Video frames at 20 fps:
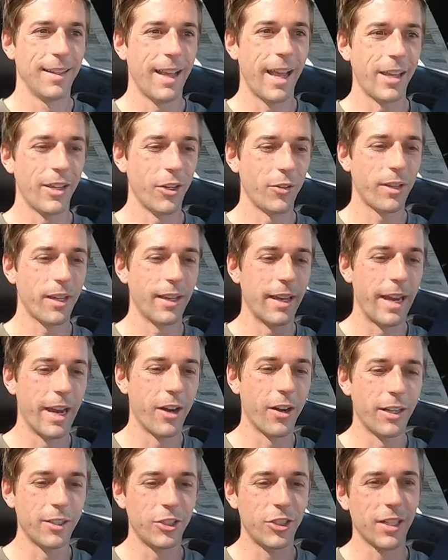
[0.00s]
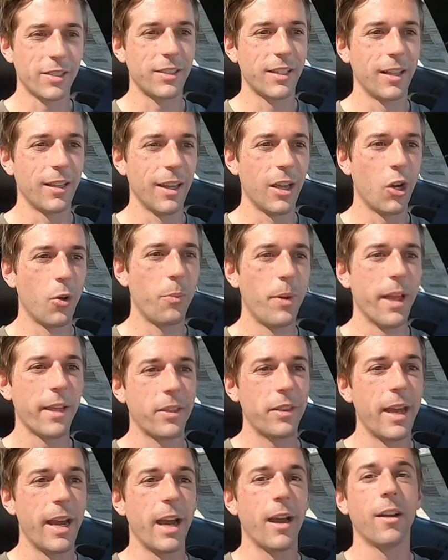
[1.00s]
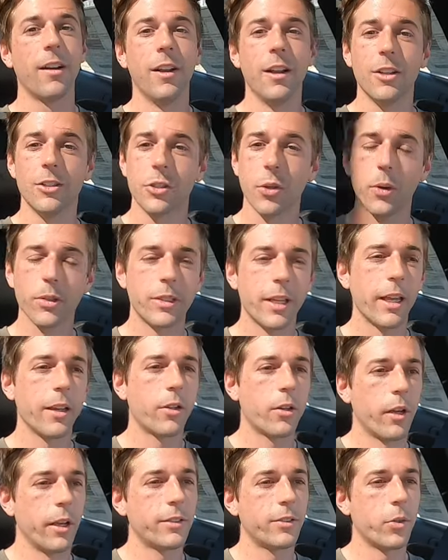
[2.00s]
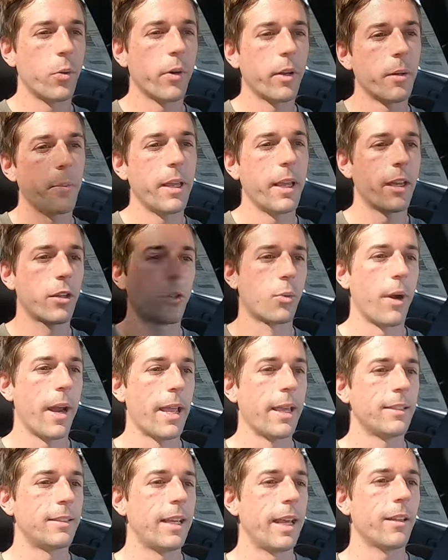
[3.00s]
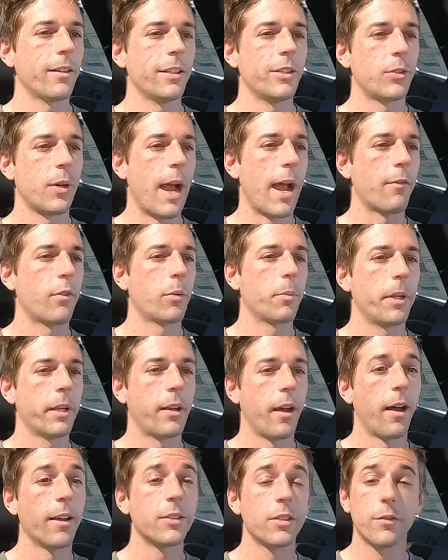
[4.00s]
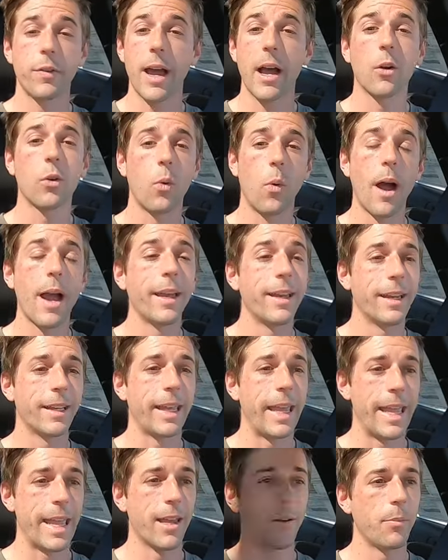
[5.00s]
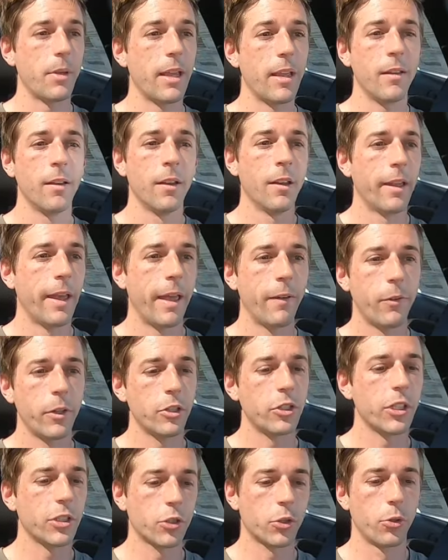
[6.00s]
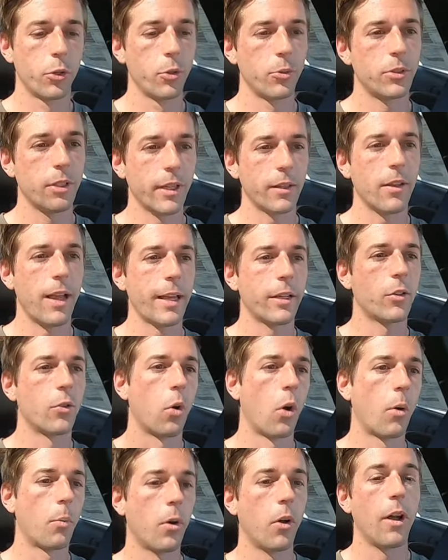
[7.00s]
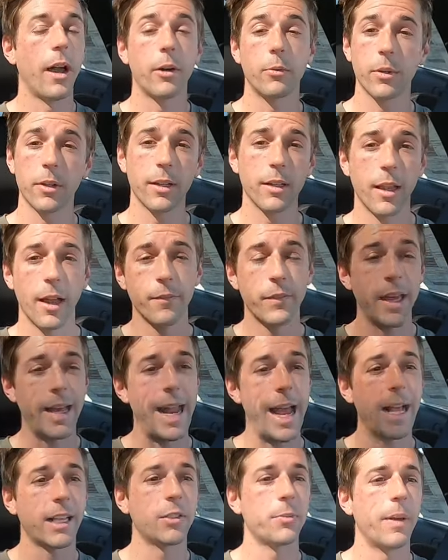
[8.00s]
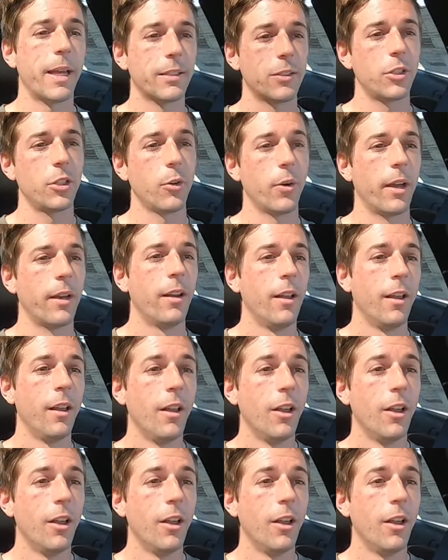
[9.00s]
And you can hear it just a little bit there. So it's a it's going to be a great daily driver because of how quiet it can be if you're just cruising like normal. I really love that aspect to it.